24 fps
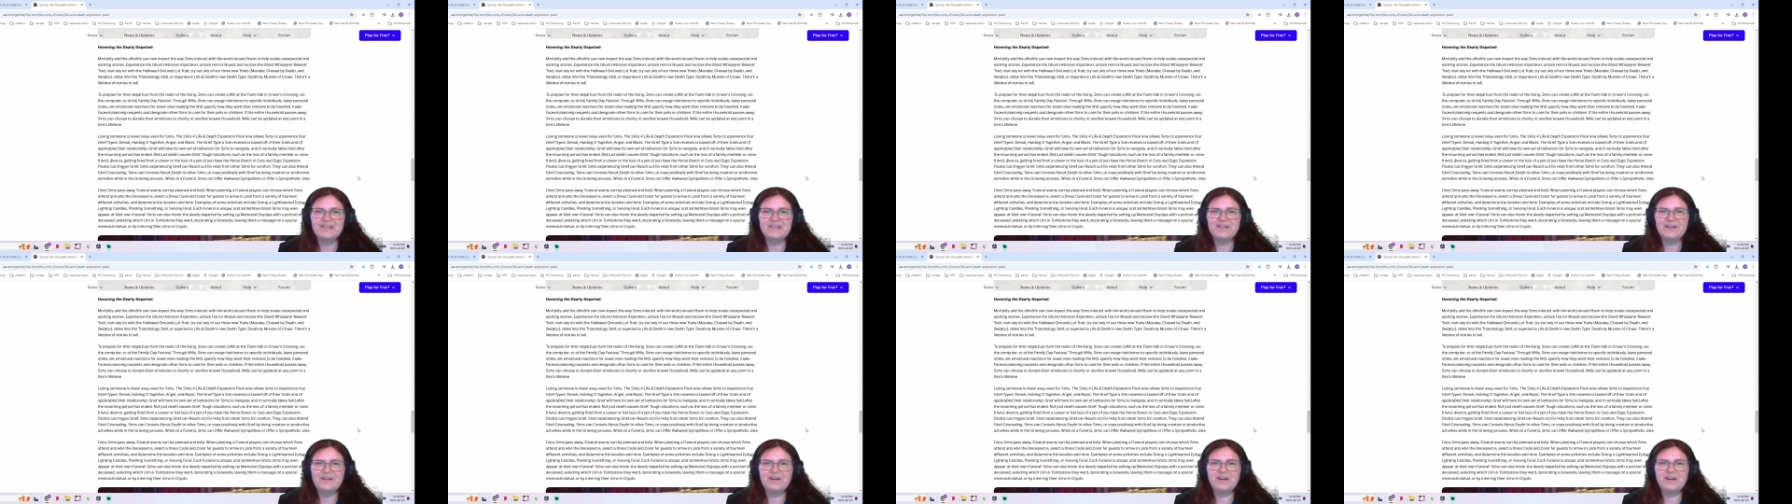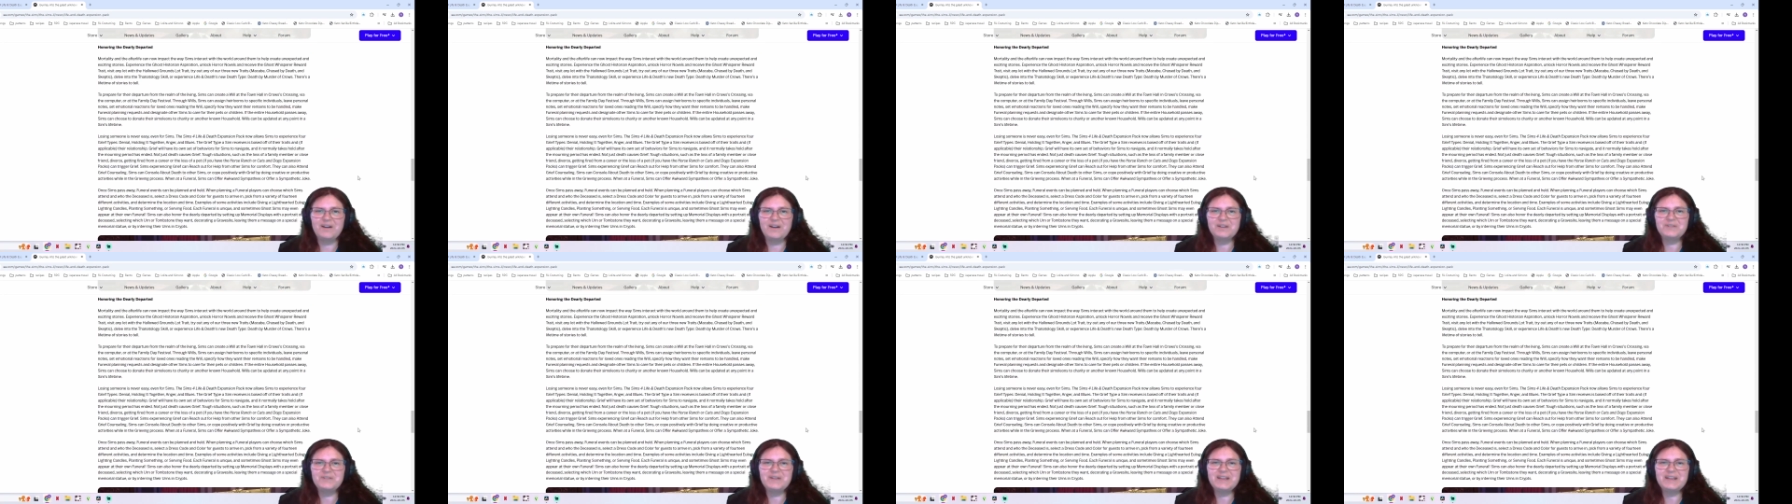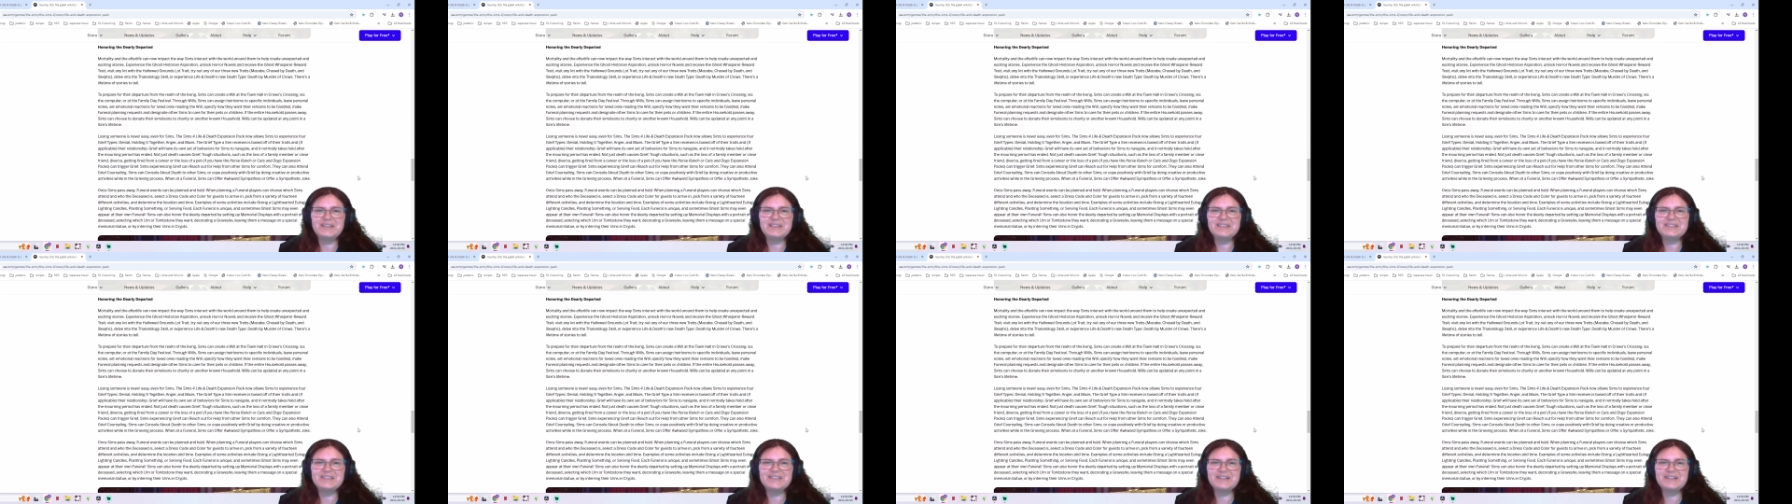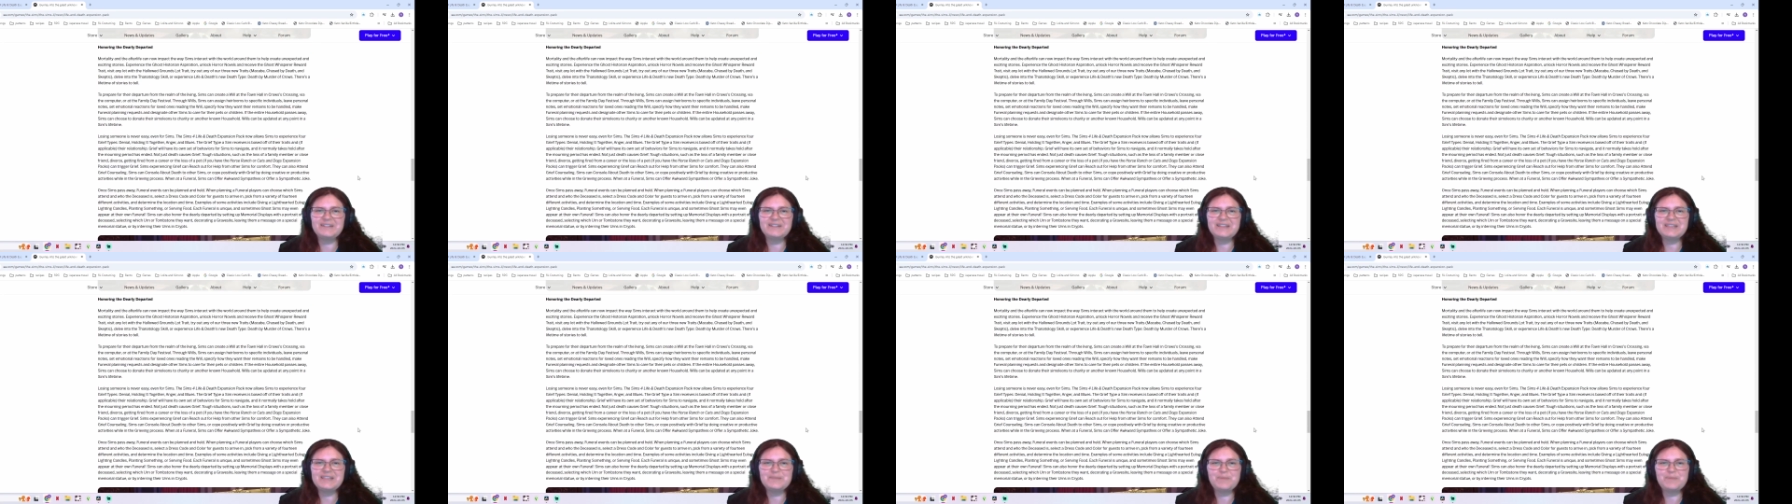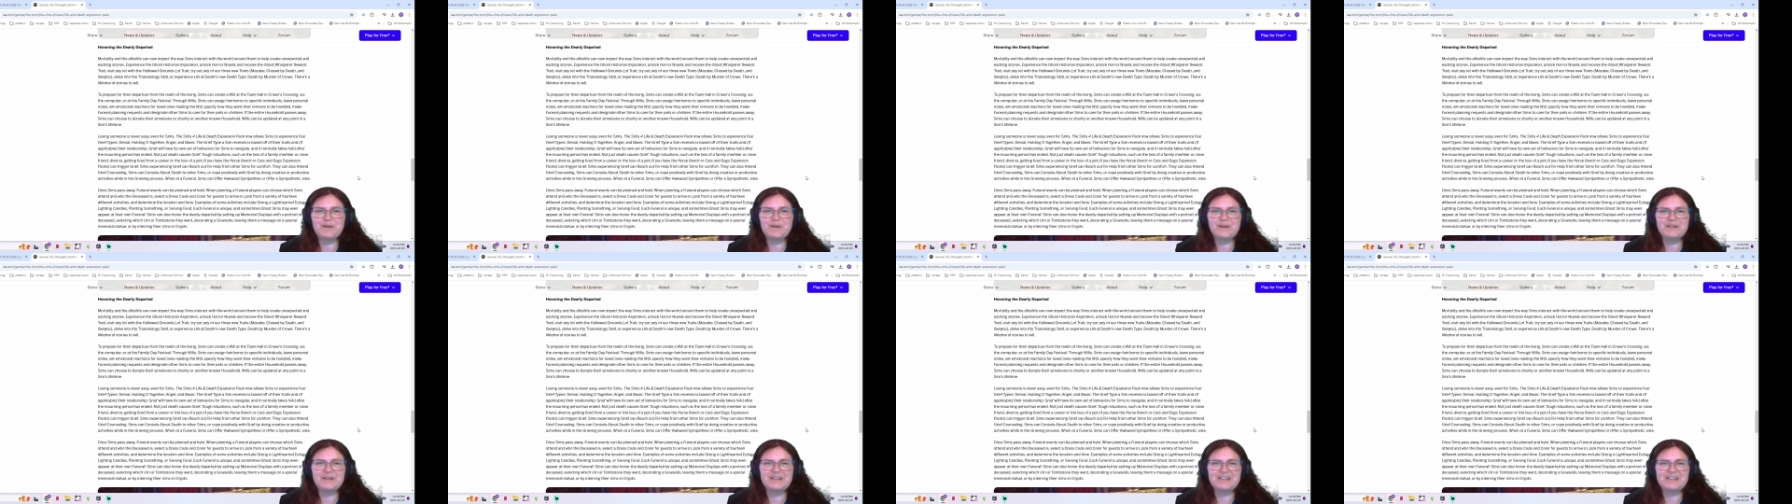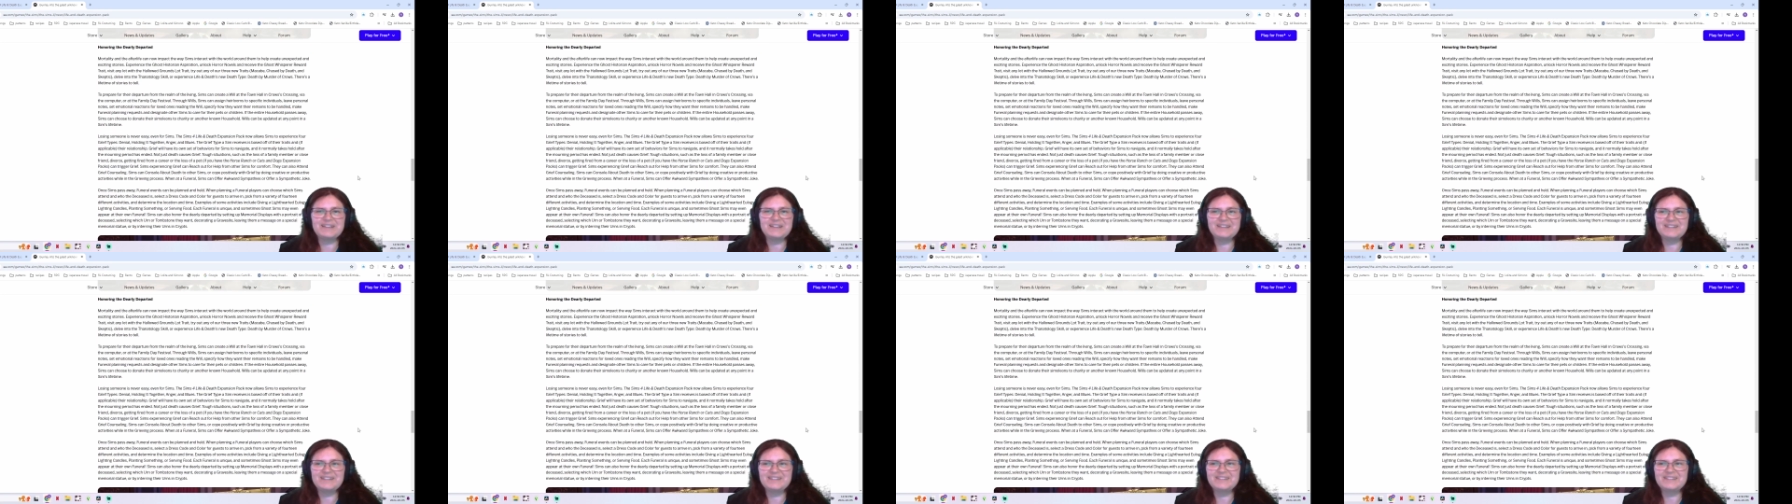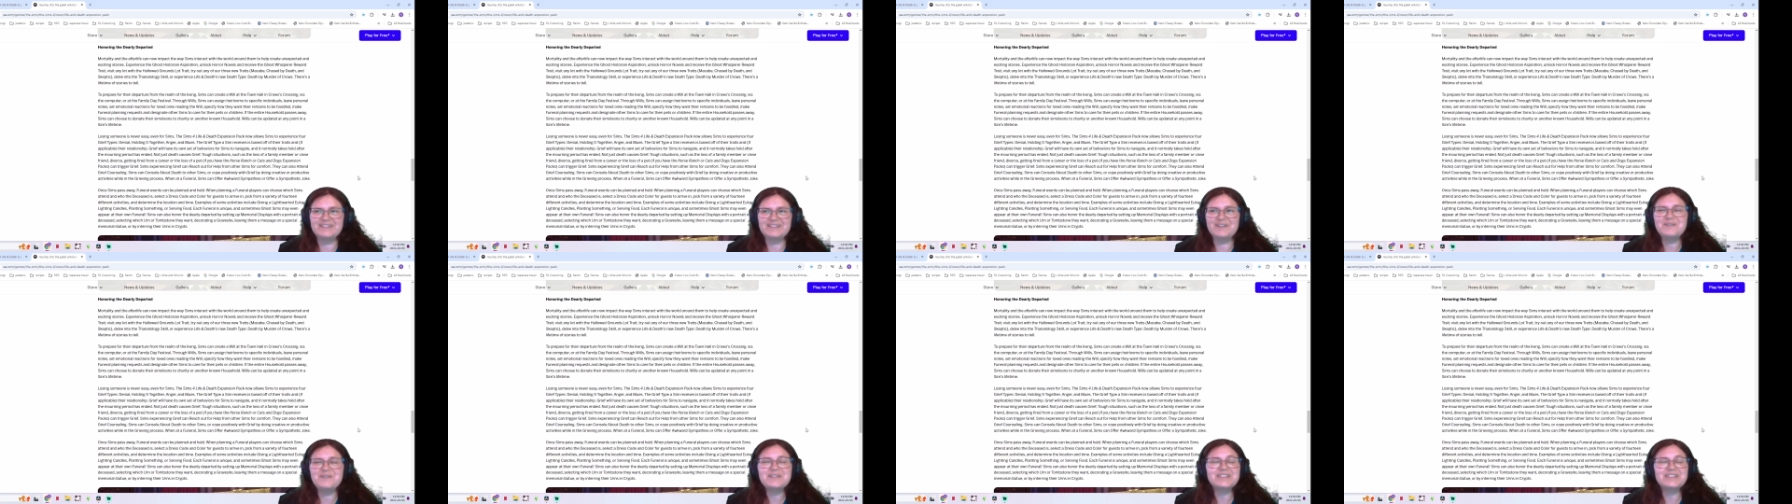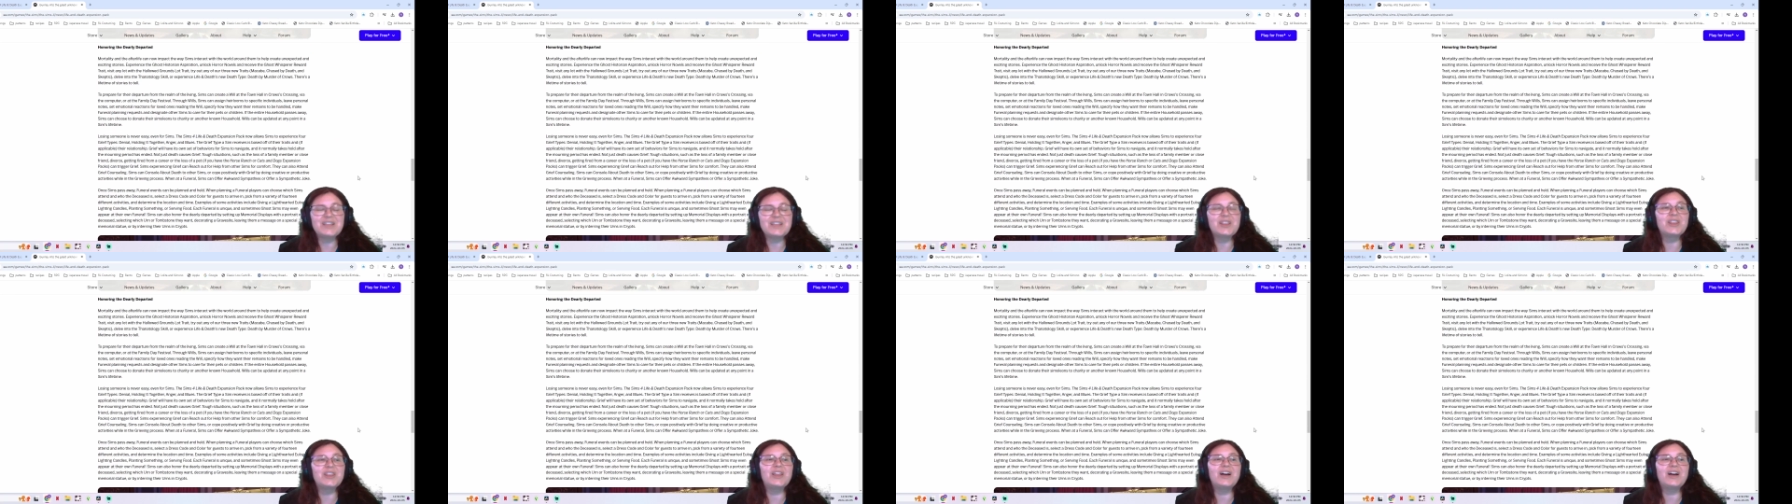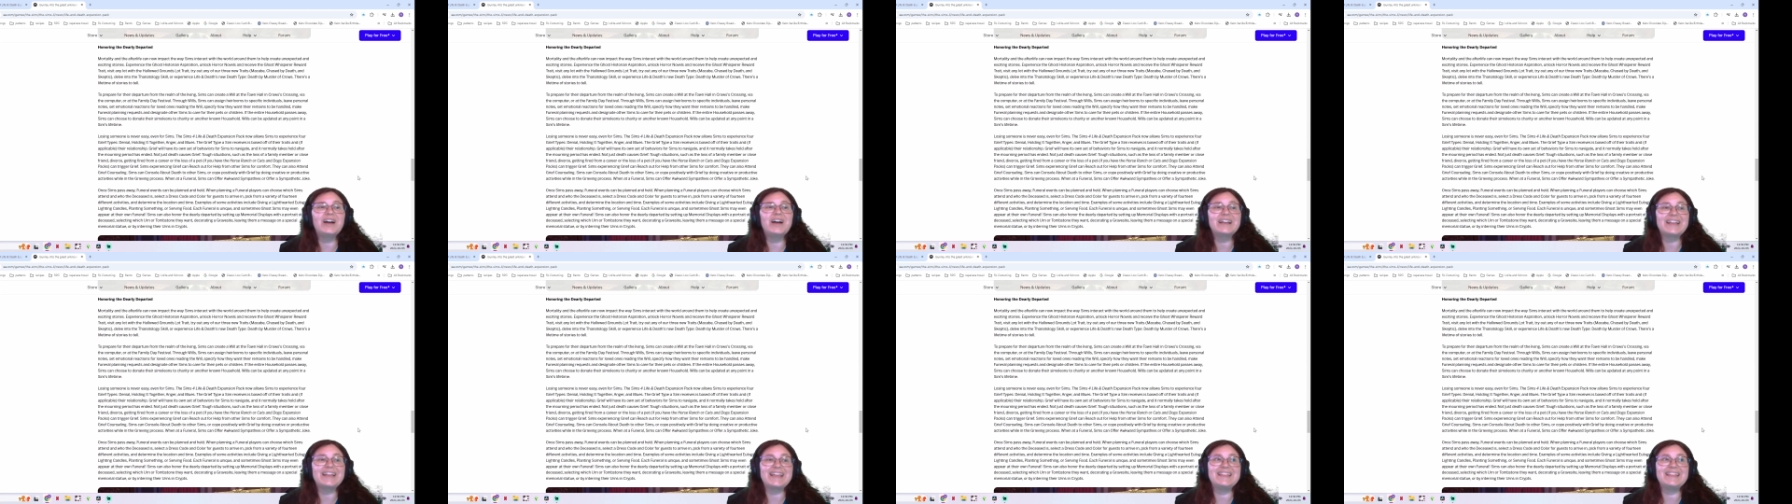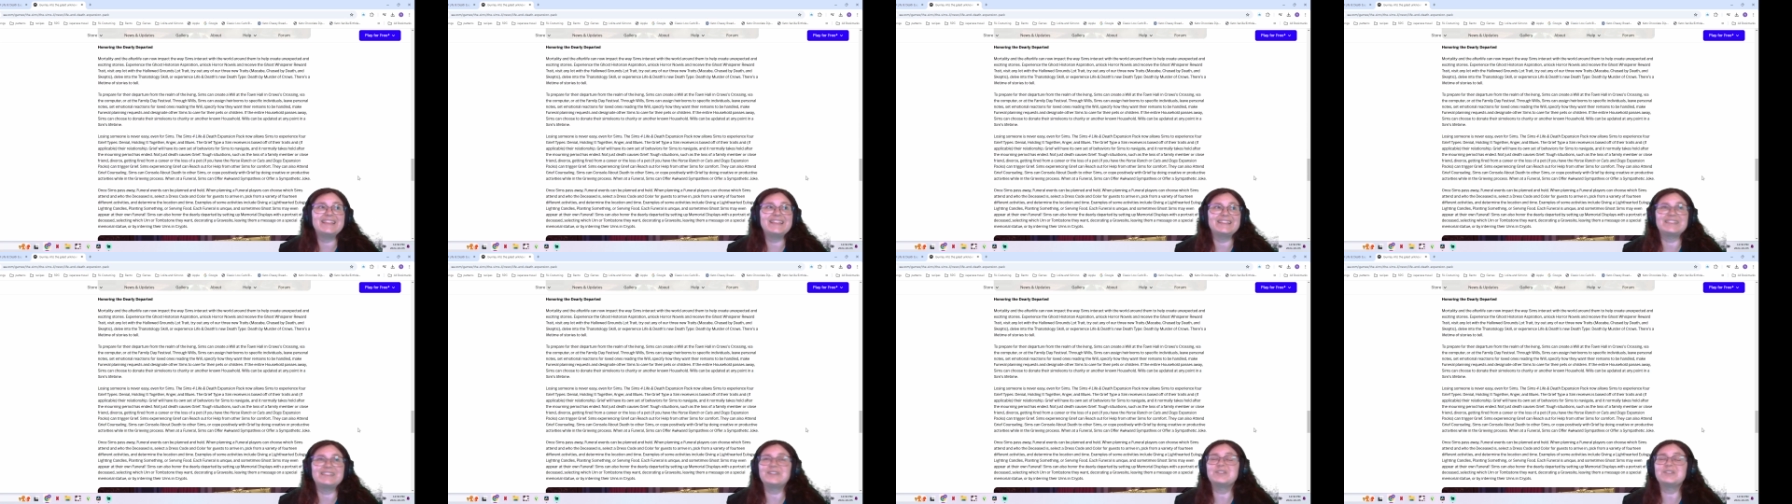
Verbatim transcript: Honoring the dearly departed. There is a lot in this.